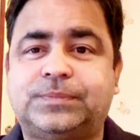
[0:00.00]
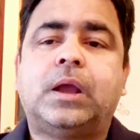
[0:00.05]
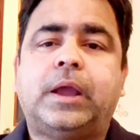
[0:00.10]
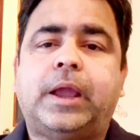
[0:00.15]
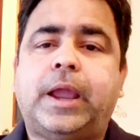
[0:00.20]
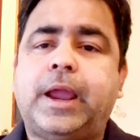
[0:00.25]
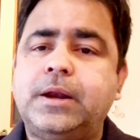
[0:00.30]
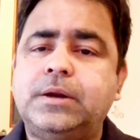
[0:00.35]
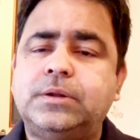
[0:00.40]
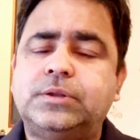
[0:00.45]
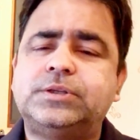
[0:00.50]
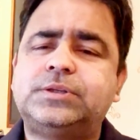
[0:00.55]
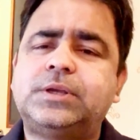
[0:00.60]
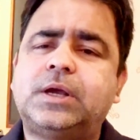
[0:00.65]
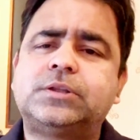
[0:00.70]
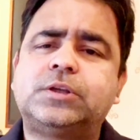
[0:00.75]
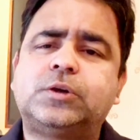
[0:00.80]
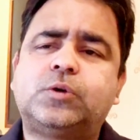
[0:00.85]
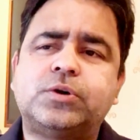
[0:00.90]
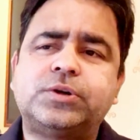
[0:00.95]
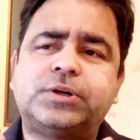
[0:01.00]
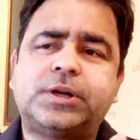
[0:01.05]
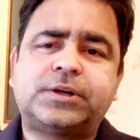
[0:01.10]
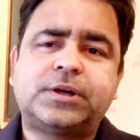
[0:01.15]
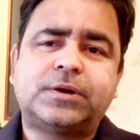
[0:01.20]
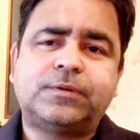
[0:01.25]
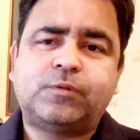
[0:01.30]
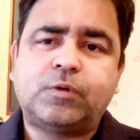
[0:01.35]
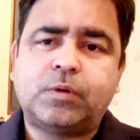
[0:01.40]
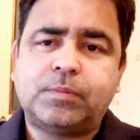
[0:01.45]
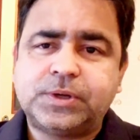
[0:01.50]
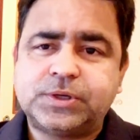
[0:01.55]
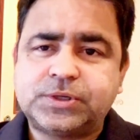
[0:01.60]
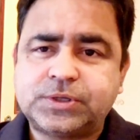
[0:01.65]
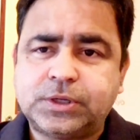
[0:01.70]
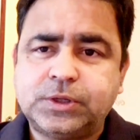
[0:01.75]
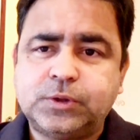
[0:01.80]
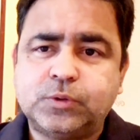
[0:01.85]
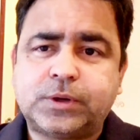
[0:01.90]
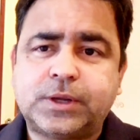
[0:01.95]
And these are the contact
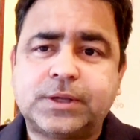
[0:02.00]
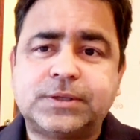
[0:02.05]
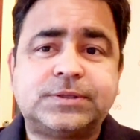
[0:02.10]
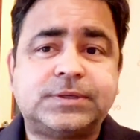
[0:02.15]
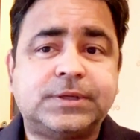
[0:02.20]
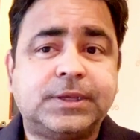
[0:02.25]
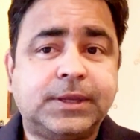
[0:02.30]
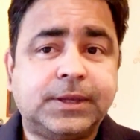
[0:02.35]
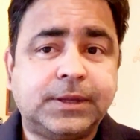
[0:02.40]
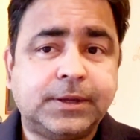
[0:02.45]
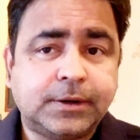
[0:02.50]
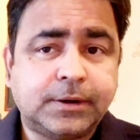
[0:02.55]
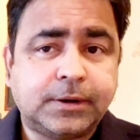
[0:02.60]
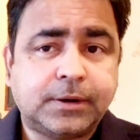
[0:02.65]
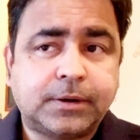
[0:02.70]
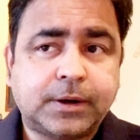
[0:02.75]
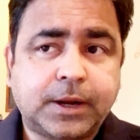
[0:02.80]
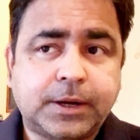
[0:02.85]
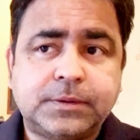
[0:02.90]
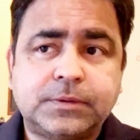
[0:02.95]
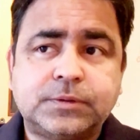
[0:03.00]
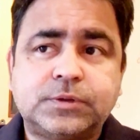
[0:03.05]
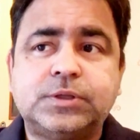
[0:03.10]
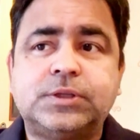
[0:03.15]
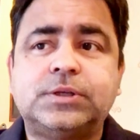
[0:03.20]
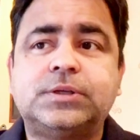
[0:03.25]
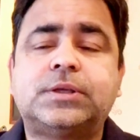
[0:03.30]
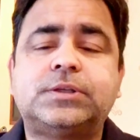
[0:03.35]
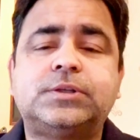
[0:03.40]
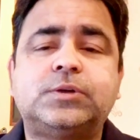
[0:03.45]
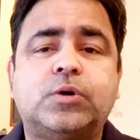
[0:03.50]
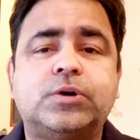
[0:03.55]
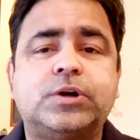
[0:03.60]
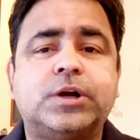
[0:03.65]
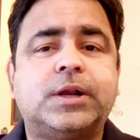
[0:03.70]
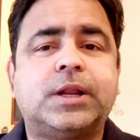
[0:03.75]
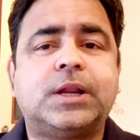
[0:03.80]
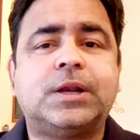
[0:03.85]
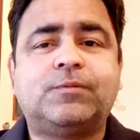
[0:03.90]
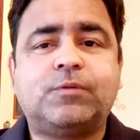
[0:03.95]
information you can see here, right? So these are the
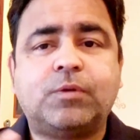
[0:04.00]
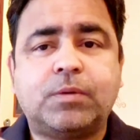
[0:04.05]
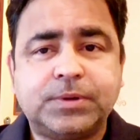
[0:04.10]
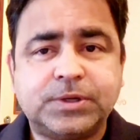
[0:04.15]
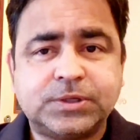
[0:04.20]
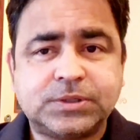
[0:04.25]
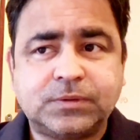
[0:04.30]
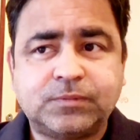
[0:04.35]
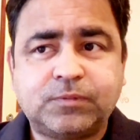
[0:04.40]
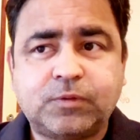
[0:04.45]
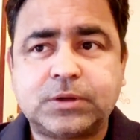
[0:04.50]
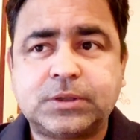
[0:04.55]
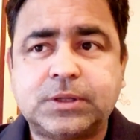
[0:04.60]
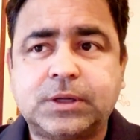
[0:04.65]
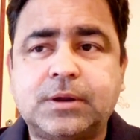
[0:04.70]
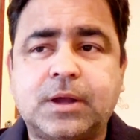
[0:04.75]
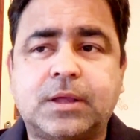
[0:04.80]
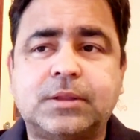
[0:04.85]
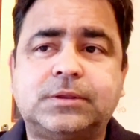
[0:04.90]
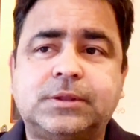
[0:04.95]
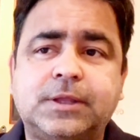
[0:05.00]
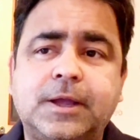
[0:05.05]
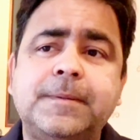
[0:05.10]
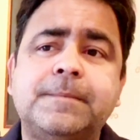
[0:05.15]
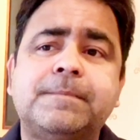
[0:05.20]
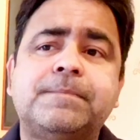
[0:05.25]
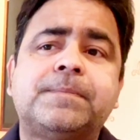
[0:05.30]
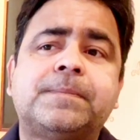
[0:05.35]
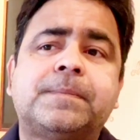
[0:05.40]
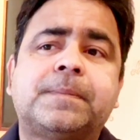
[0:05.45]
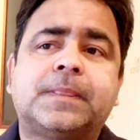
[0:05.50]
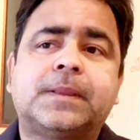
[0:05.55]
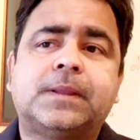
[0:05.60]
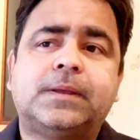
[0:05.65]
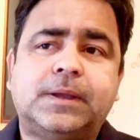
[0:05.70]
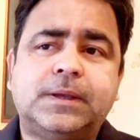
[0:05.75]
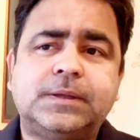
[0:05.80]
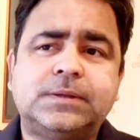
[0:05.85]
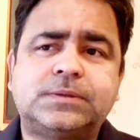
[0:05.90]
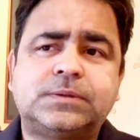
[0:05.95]
contact information for the Kanta.
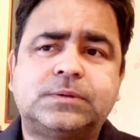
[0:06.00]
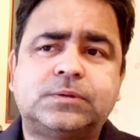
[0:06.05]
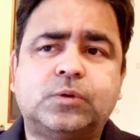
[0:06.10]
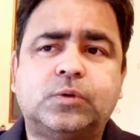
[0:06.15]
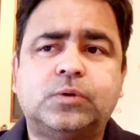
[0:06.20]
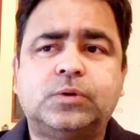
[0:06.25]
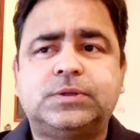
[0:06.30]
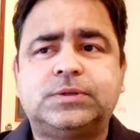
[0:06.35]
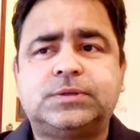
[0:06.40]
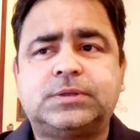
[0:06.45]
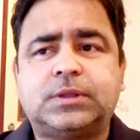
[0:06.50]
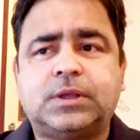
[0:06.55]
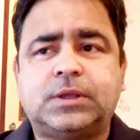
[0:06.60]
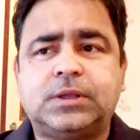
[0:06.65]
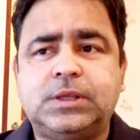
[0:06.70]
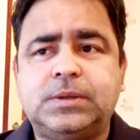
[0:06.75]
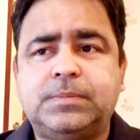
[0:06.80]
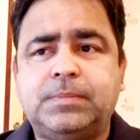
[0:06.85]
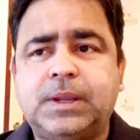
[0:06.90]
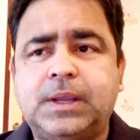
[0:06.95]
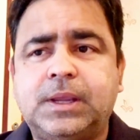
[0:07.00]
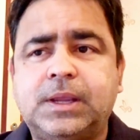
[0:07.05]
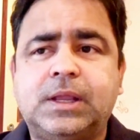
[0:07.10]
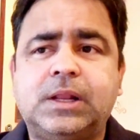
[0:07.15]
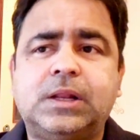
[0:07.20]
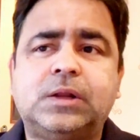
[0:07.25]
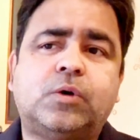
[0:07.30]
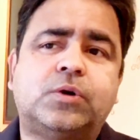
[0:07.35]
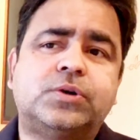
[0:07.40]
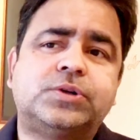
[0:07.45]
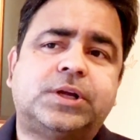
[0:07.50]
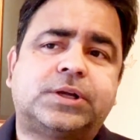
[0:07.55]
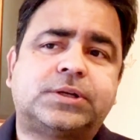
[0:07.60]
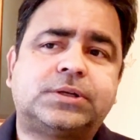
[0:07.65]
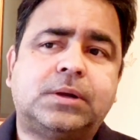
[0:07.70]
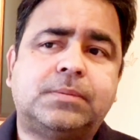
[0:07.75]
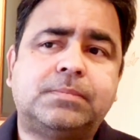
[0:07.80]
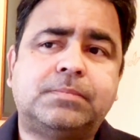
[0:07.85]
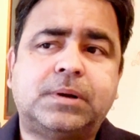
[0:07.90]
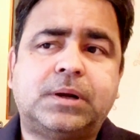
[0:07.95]
Yes, so this is the email, contact
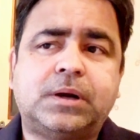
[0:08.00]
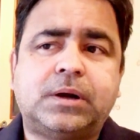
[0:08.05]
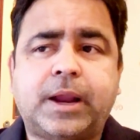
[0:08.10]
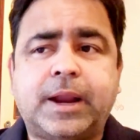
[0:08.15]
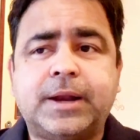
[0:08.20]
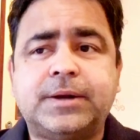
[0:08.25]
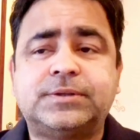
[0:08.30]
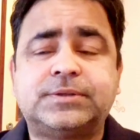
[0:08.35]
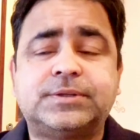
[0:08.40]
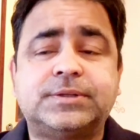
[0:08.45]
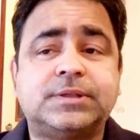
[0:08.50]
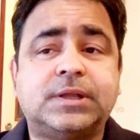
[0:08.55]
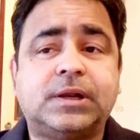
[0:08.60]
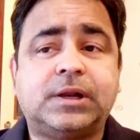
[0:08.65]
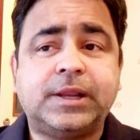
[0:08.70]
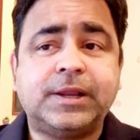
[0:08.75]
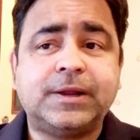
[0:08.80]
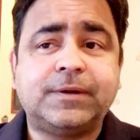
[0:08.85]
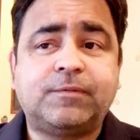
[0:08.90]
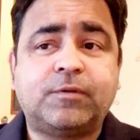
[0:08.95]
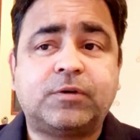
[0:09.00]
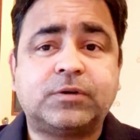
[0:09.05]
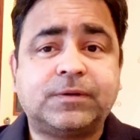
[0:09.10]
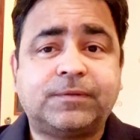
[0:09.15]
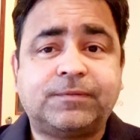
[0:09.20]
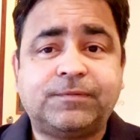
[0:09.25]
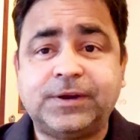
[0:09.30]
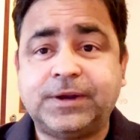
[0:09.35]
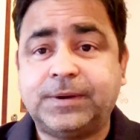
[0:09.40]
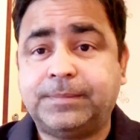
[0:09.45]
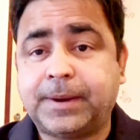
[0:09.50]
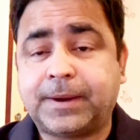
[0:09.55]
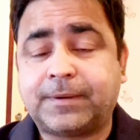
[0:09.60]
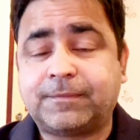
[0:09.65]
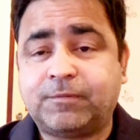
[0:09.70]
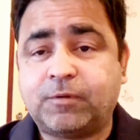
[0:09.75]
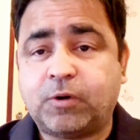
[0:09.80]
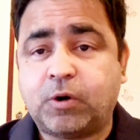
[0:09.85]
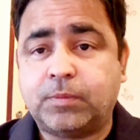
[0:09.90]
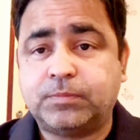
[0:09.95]
number, and this is the link for the feedback
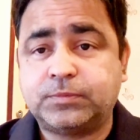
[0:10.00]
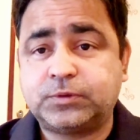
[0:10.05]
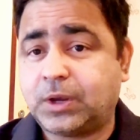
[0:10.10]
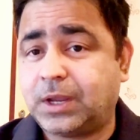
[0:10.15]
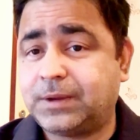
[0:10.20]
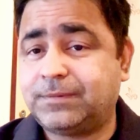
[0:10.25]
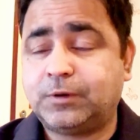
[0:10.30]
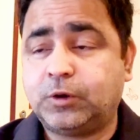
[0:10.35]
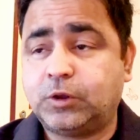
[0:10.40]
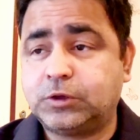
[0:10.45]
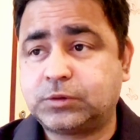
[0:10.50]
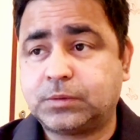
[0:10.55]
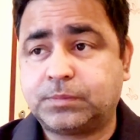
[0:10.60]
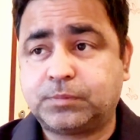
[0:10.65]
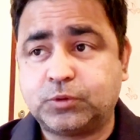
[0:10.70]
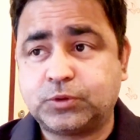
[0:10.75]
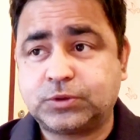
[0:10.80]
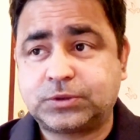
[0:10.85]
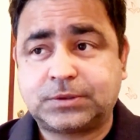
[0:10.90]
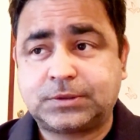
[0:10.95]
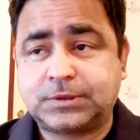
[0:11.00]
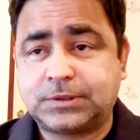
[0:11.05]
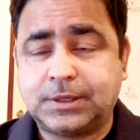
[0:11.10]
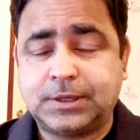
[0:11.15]
form. So I will also post